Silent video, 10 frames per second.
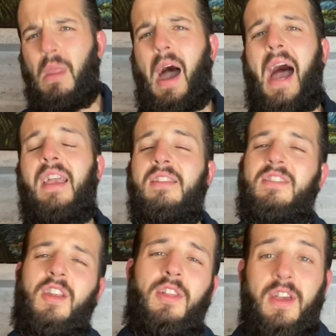I
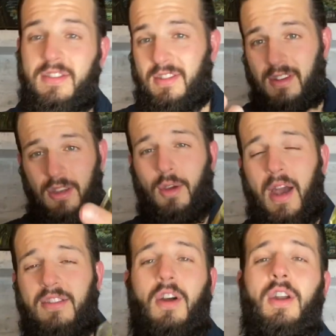consider this, you
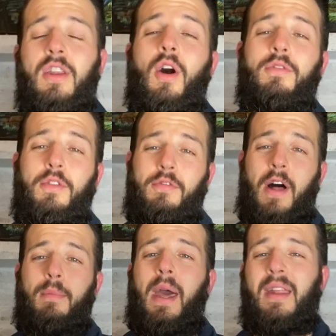guys already know if you
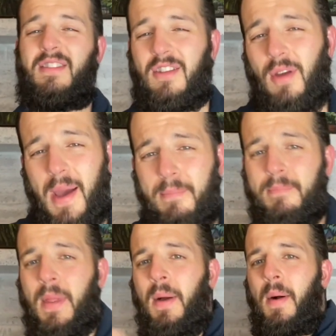follow me on Instagram,
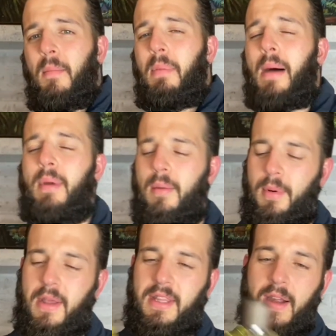pop it up
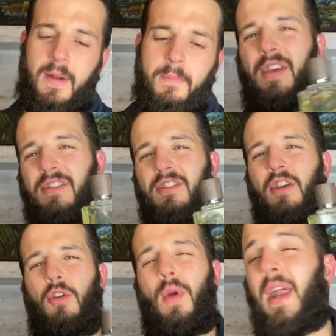right there. This is a
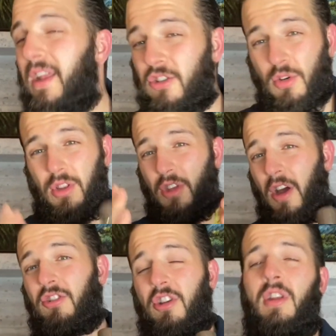great
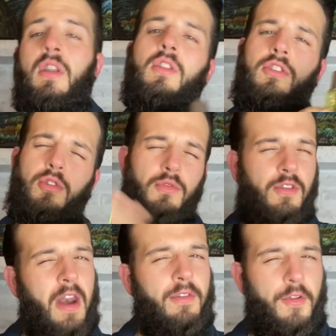introduction to
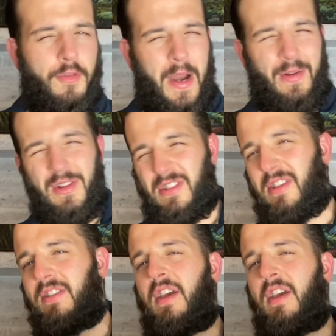vetiver fragrances.